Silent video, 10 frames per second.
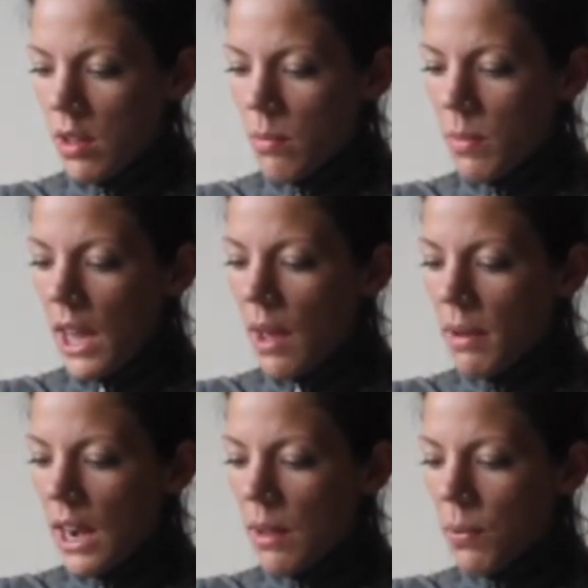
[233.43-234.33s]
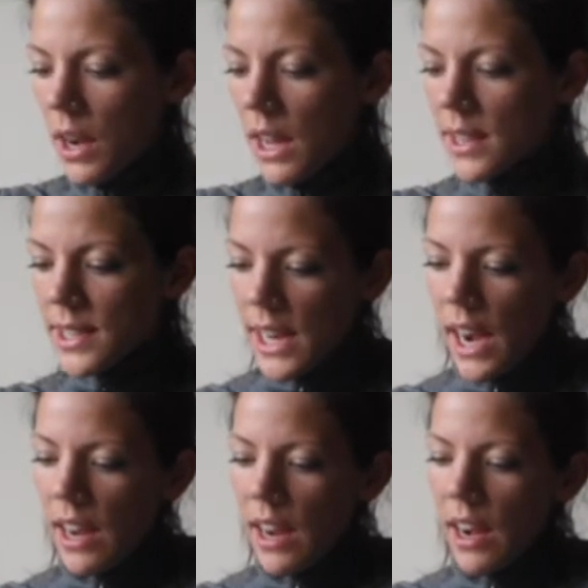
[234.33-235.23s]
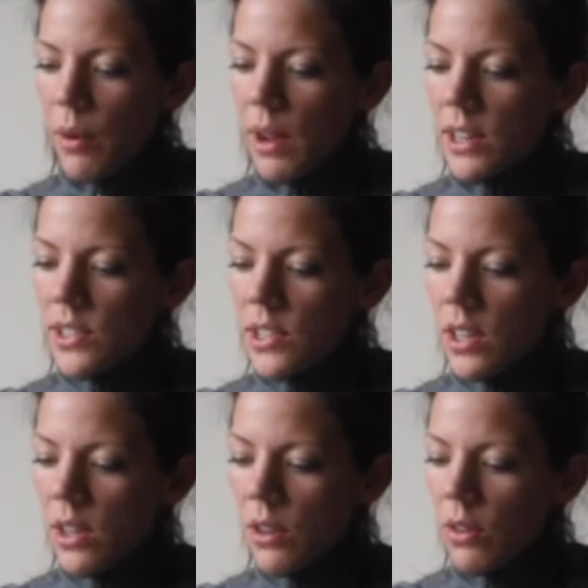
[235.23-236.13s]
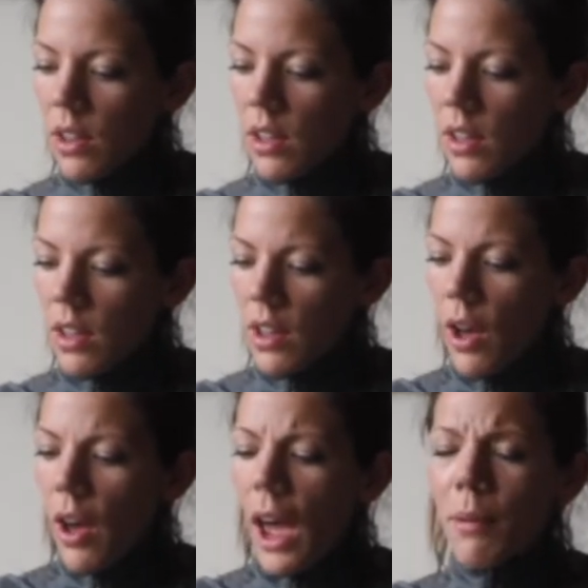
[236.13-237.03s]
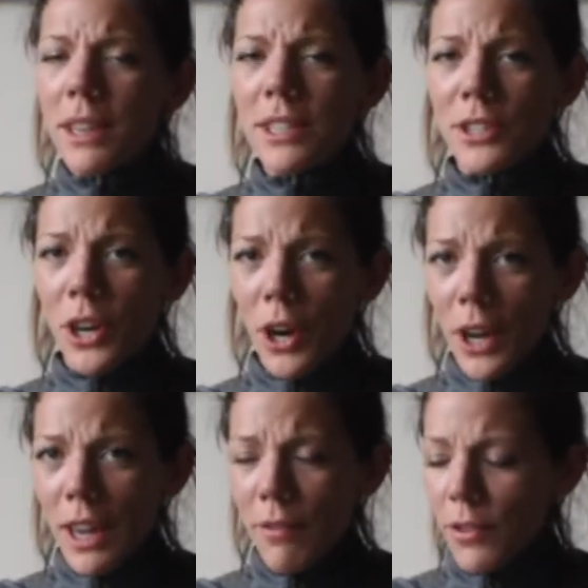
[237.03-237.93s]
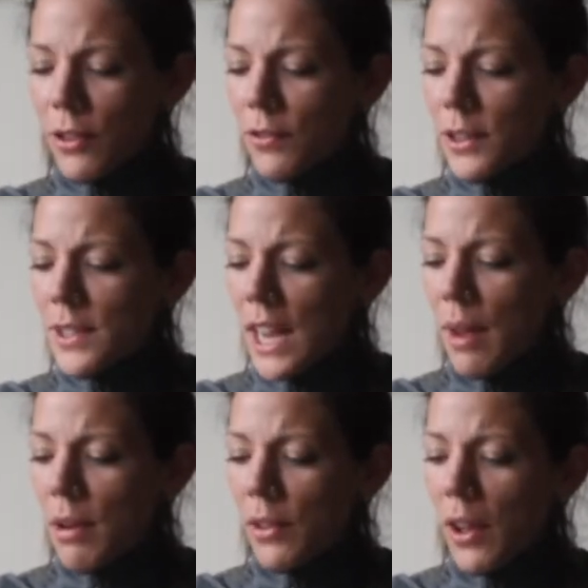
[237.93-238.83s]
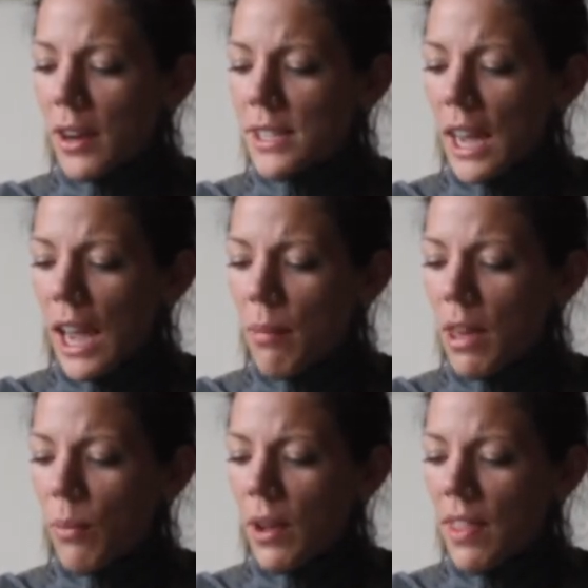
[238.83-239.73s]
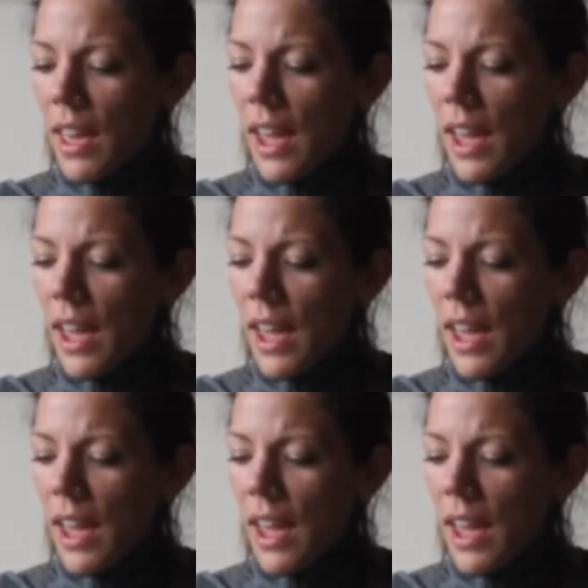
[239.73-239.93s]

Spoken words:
But yeah, I'm getting pretty excited. I went to Target for the first time in a long time, and when the